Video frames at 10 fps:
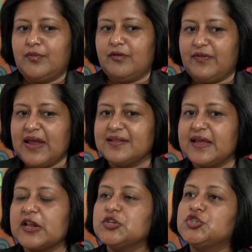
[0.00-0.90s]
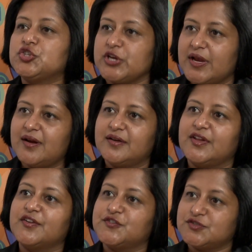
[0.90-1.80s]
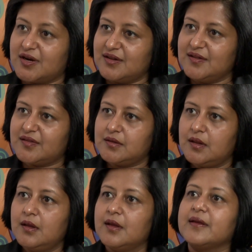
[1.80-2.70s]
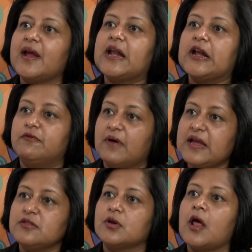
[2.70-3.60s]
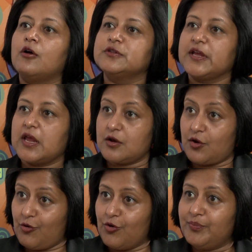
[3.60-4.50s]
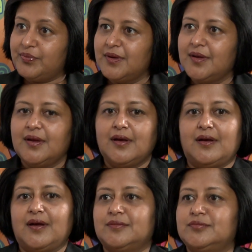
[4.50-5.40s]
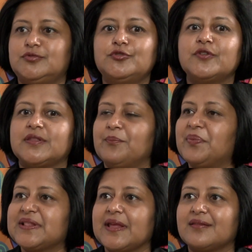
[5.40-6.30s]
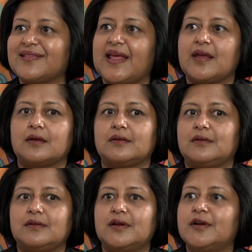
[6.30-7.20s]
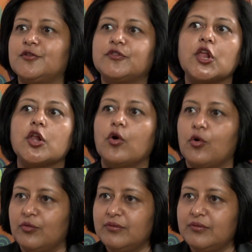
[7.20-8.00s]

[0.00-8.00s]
where they can share their struggles, get advice on how they can cope, do simple things like learn to say no.